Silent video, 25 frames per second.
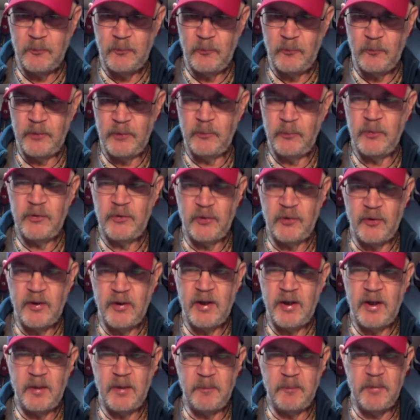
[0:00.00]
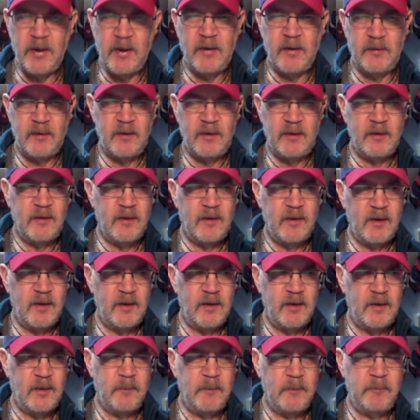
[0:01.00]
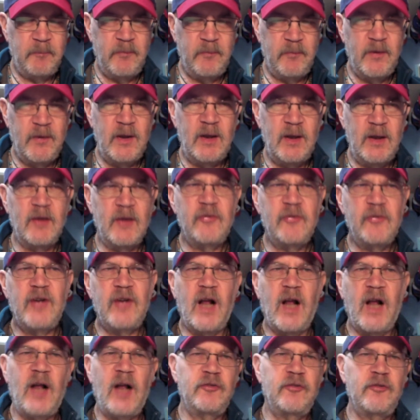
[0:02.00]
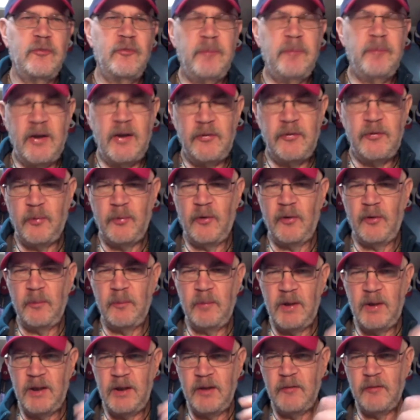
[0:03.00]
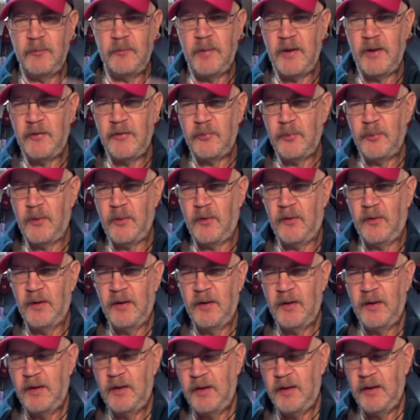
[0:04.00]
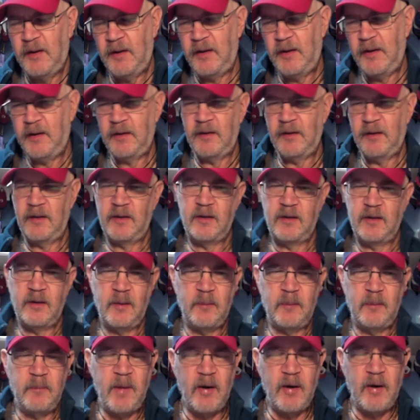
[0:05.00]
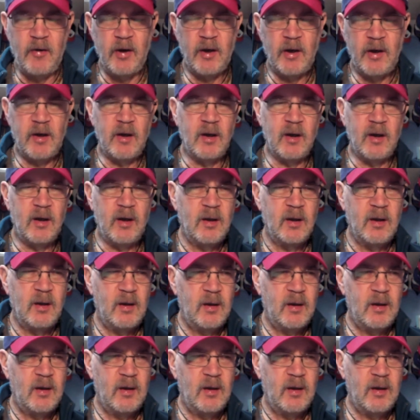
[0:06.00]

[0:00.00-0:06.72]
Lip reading: when talking about the nostalgia of baseball, the meaning of baseball in America.